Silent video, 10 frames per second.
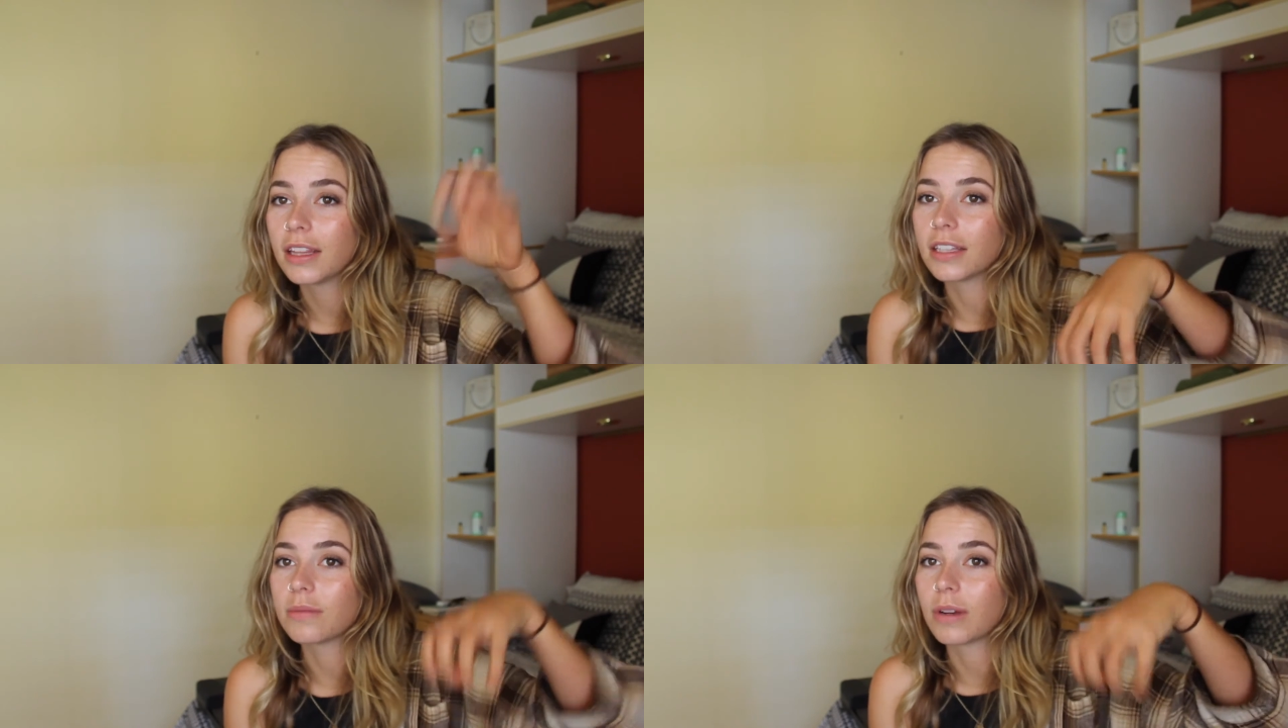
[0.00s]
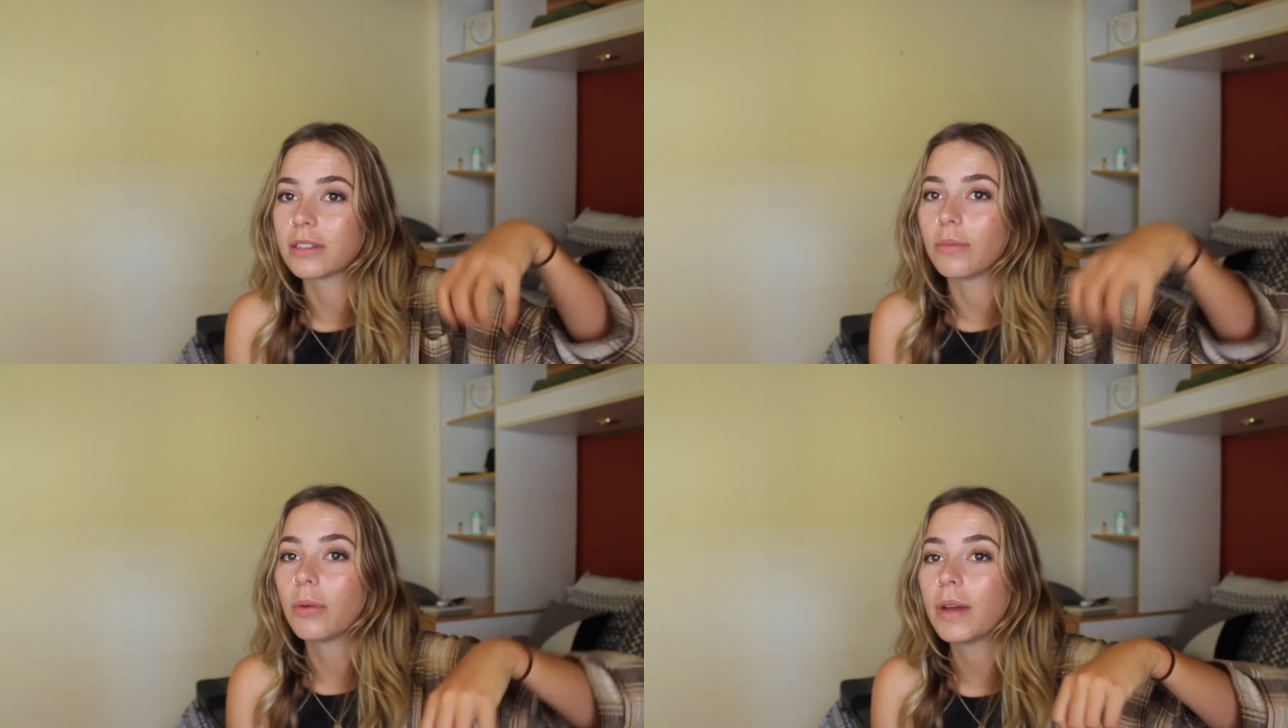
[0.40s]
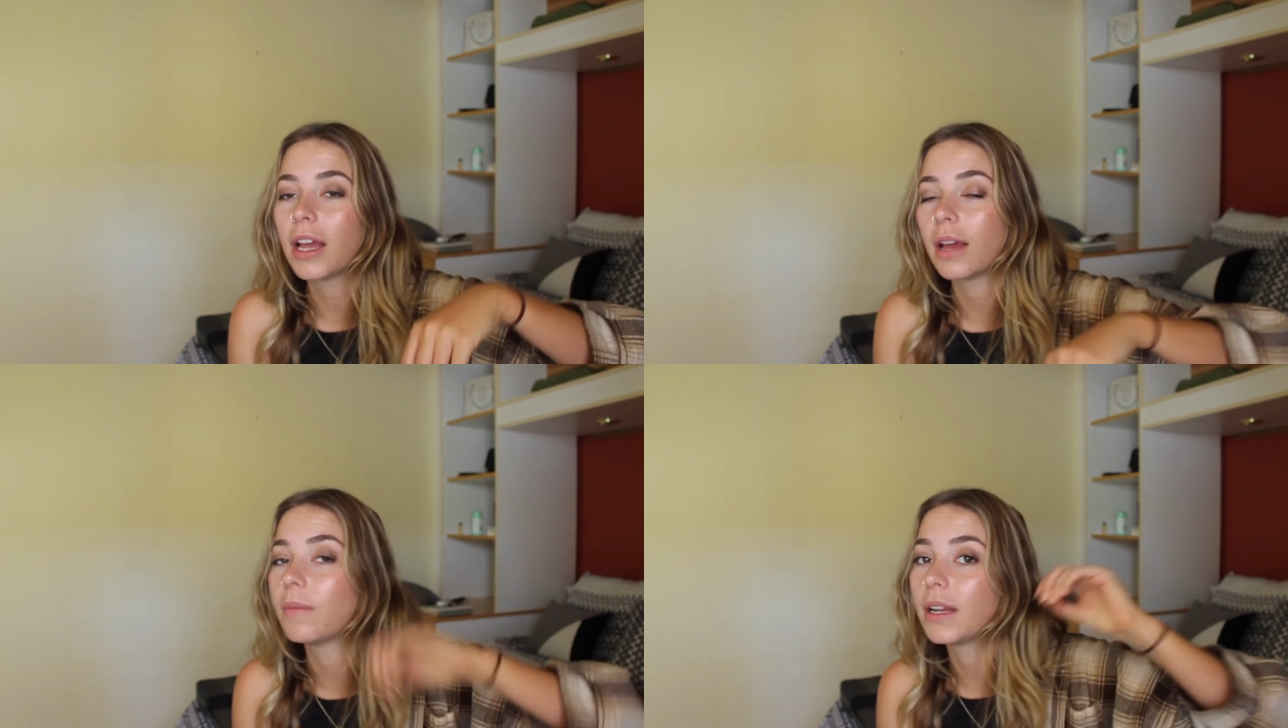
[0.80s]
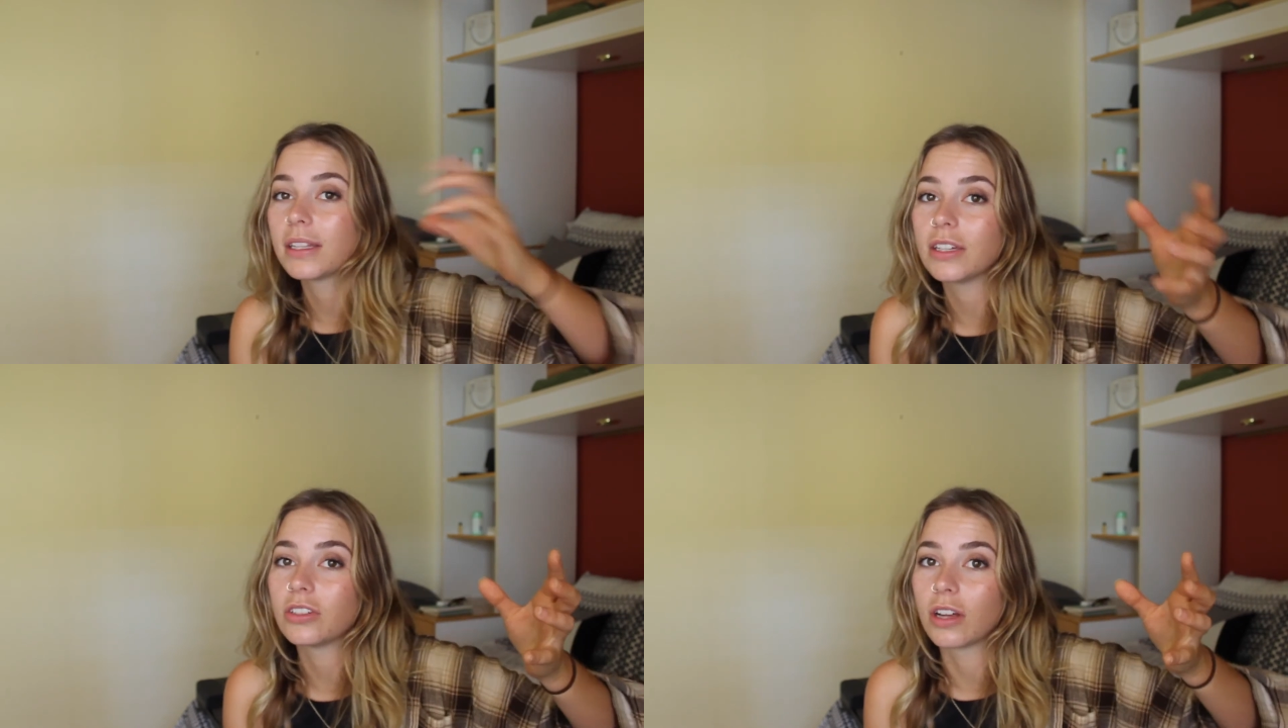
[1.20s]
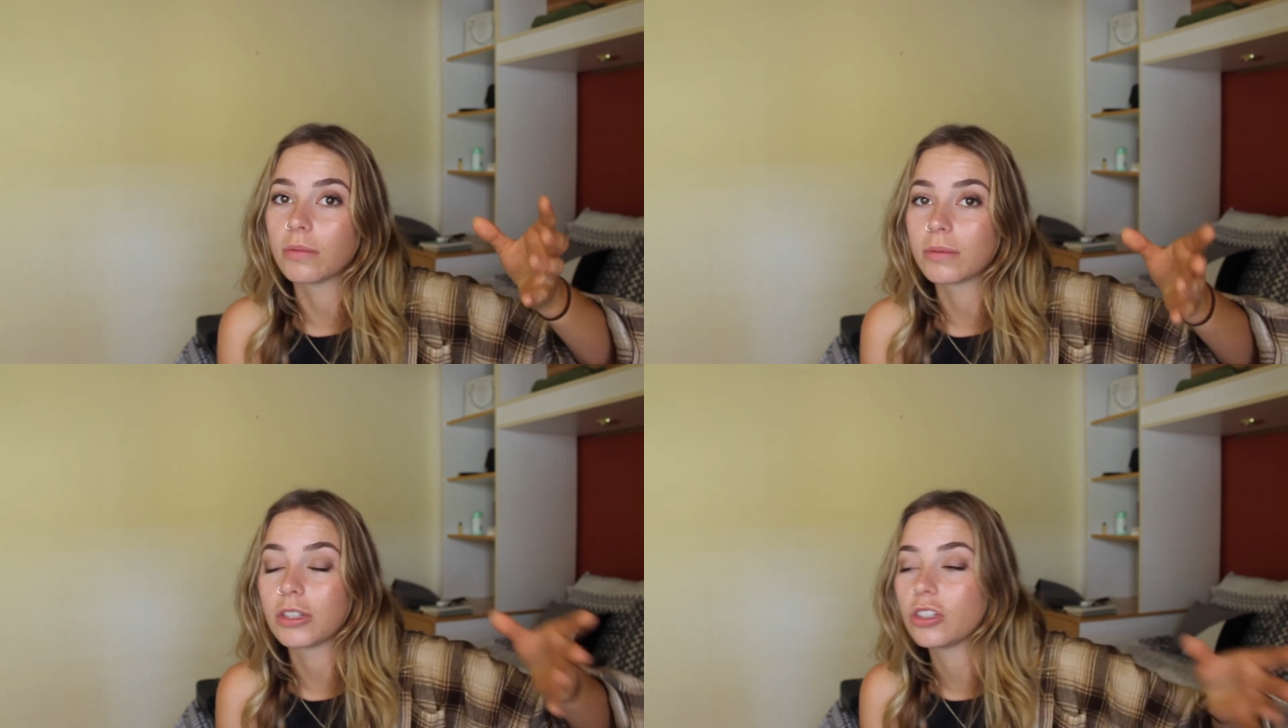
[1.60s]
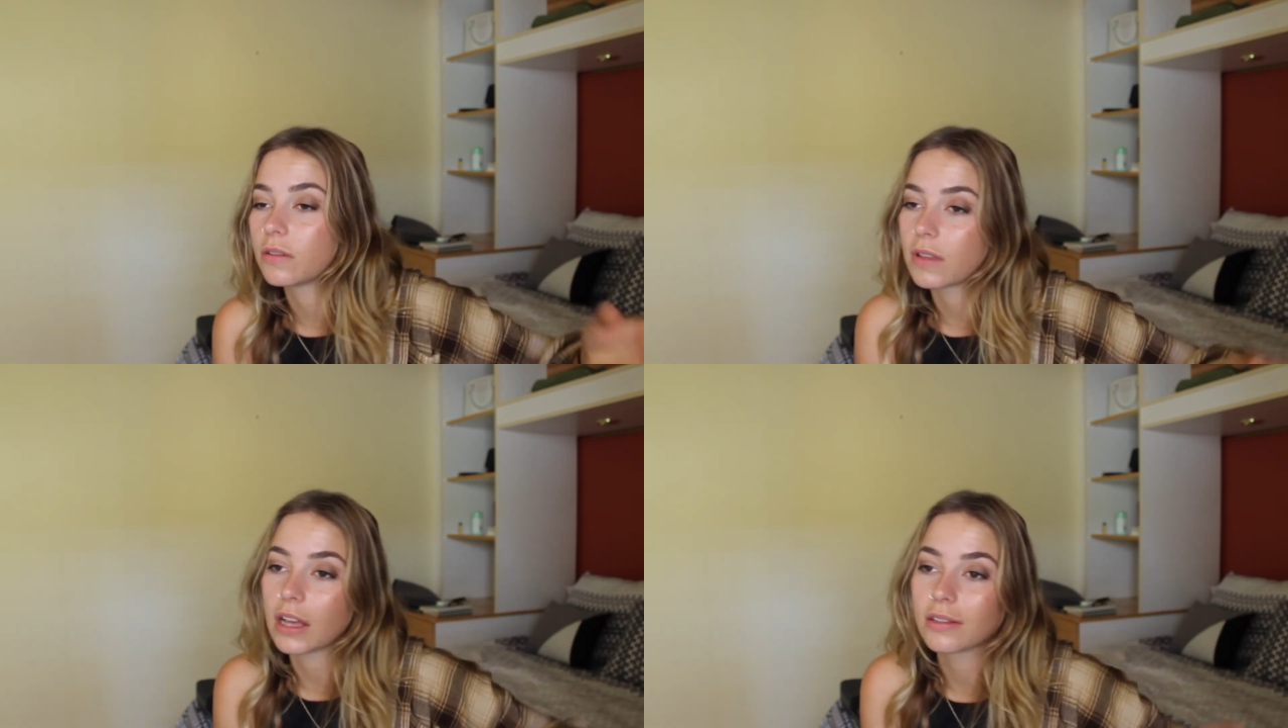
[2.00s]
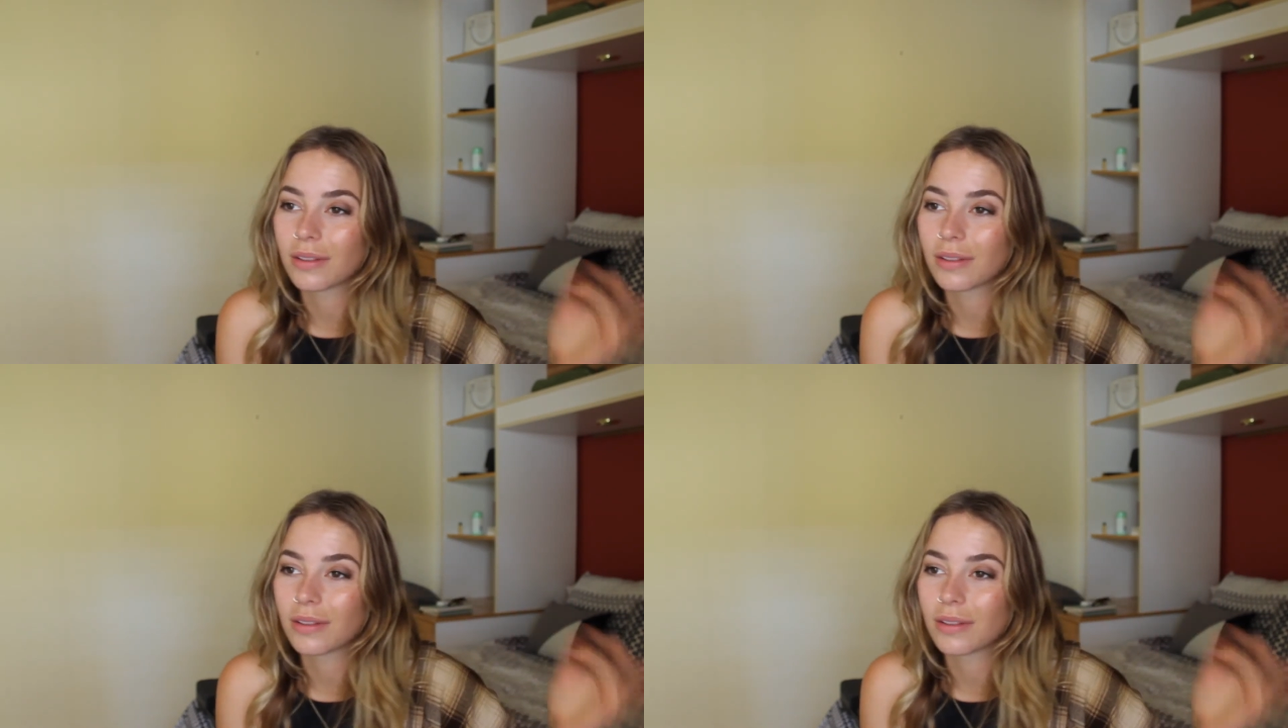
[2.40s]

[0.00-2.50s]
this present moment, and meditation helps me achieve that.